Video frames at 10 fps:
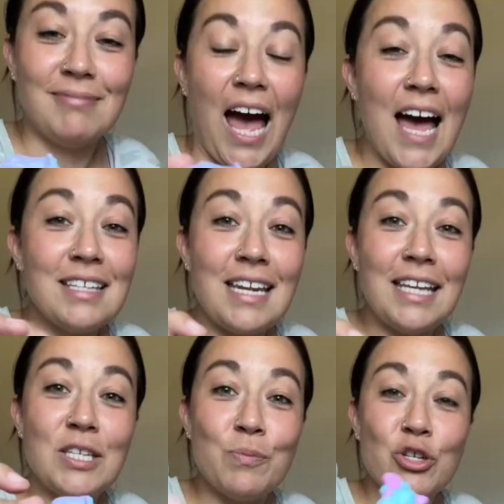Accidentally
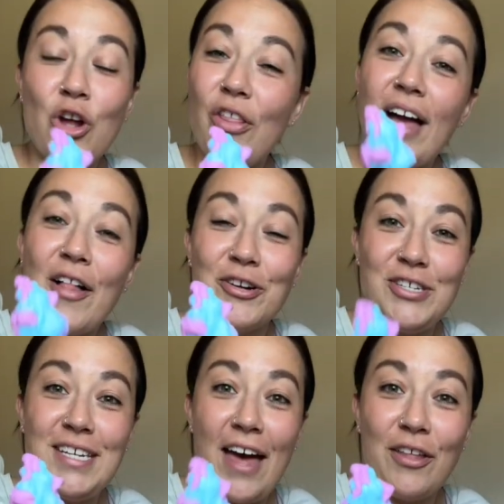smushed all the colors
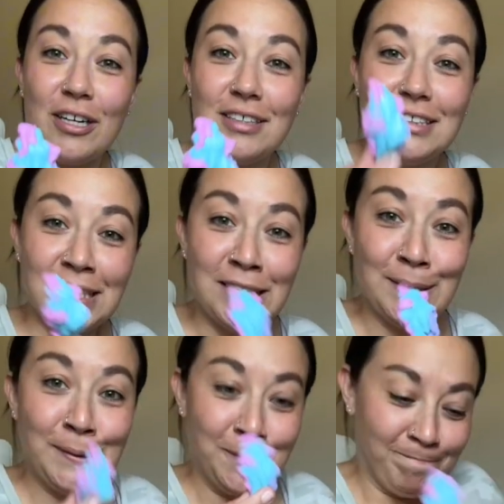together.
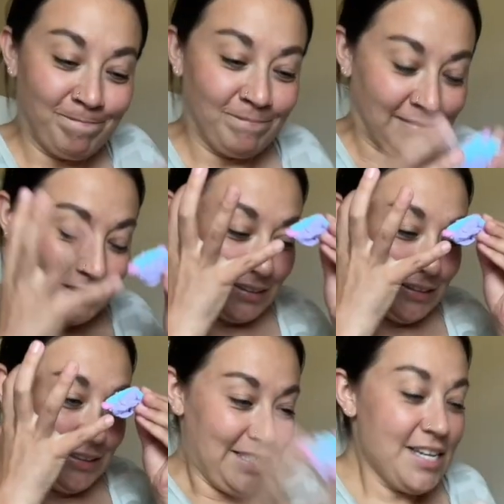
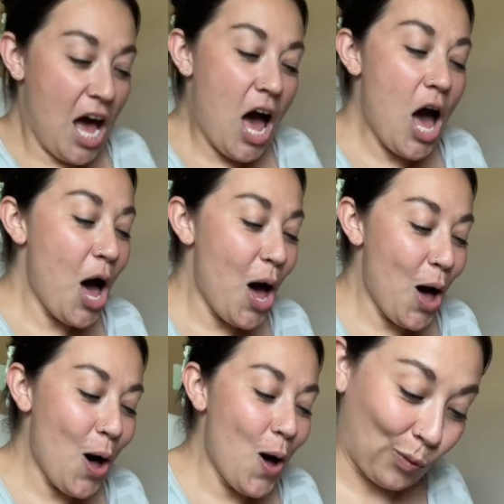
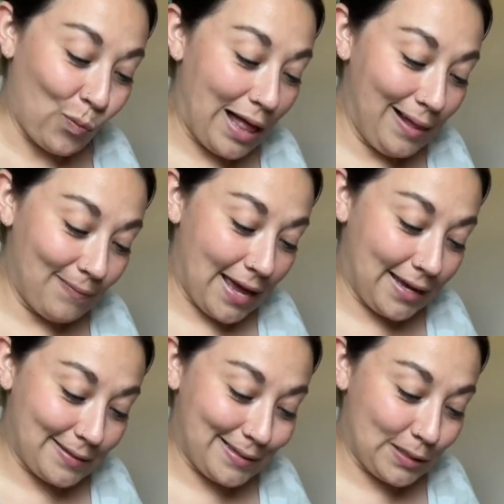No! Well, I
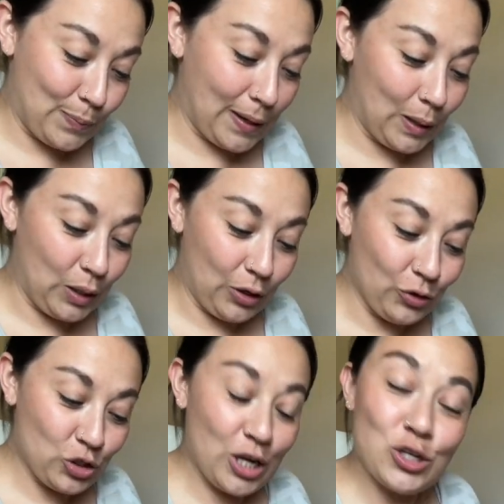guess there's been a little
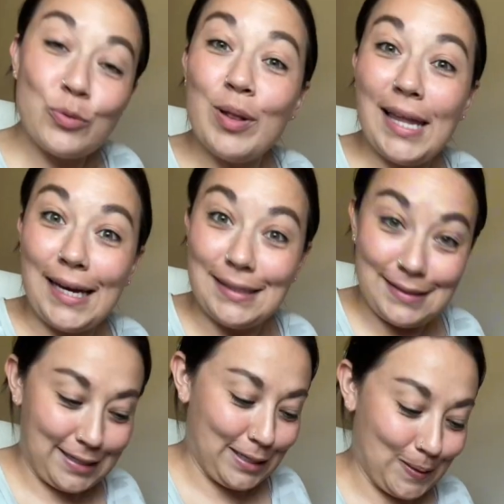change of plans
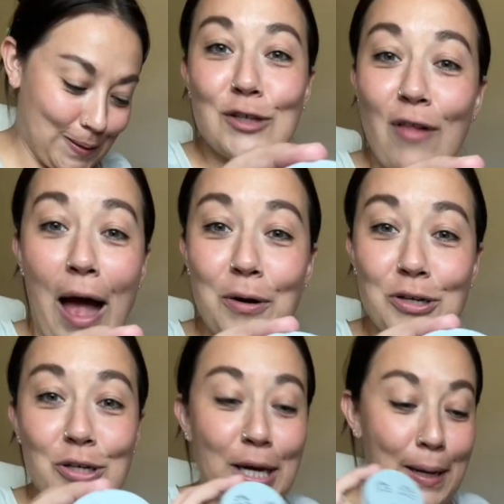here.
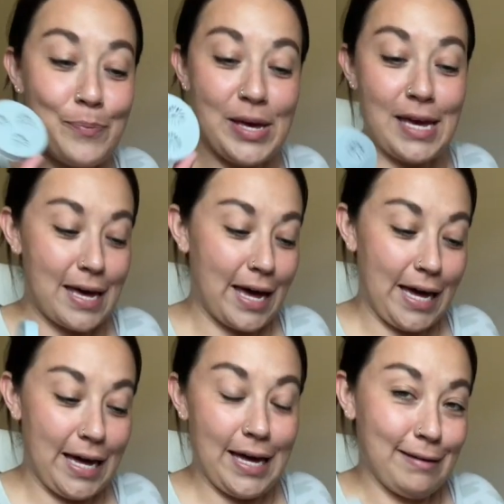Flowers are gonna be
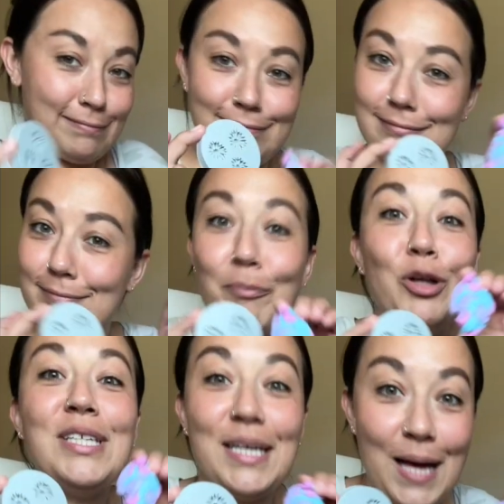uh,
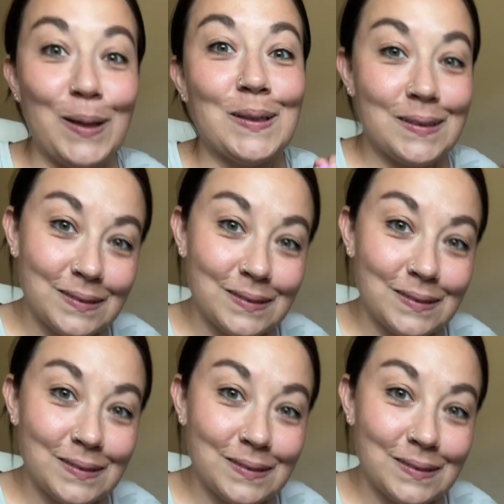multicolored.